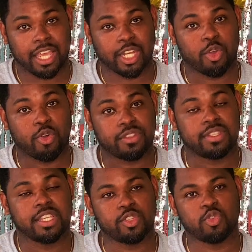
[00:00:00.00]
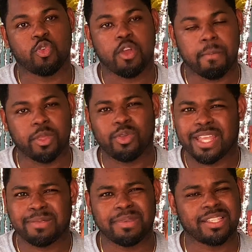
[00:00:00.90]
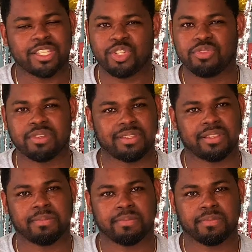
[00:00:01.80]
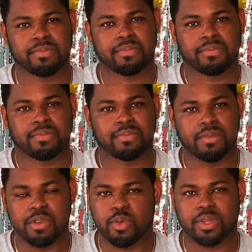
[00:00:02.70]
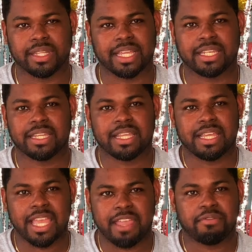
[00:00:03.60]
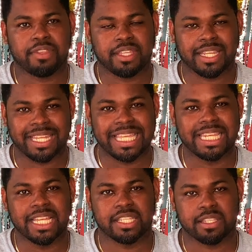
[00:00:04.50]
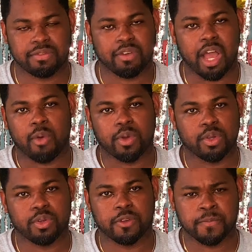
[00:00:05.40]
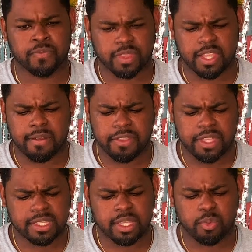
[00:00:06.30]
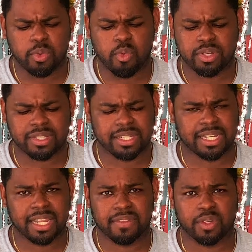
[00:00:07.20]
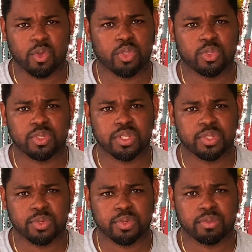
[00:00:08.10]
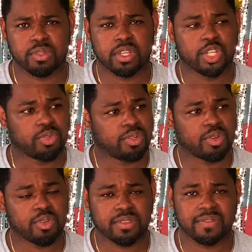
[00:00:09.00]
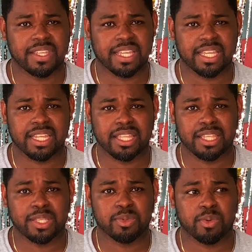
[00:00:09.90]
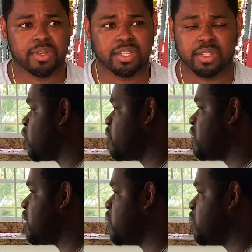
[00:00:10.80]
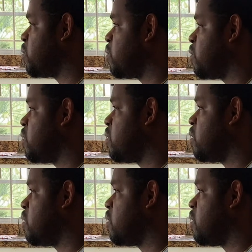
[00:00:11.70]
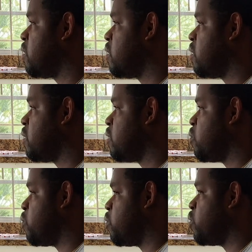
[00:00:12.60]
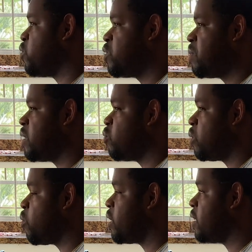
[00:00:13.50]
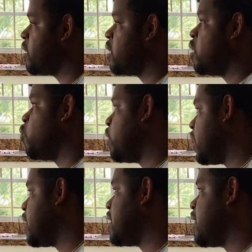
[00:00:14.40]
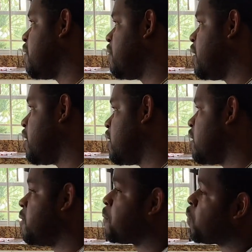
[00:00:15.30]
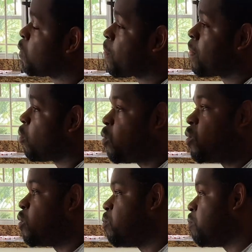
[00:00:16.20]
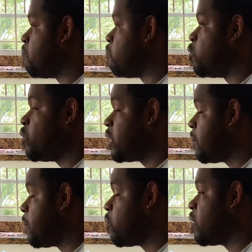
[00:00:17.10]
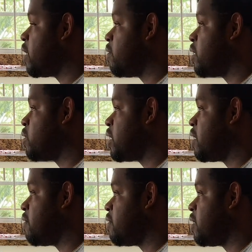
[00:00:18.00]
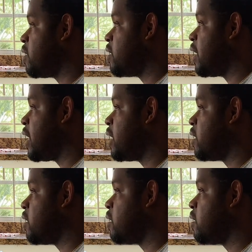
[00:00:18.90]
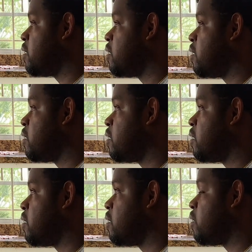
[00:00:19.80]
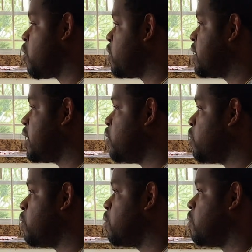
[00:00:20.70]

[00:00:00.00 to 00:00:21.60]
and God says no, may you guys begin to trust him, knowing that everything that he does is for our good. There are things that we wanted in life that God told us no. During the course of the year, there are things we wanted God said no. We needed to get a vehicle. We were doing the paperwork and everything to get a vehicle, and God said no.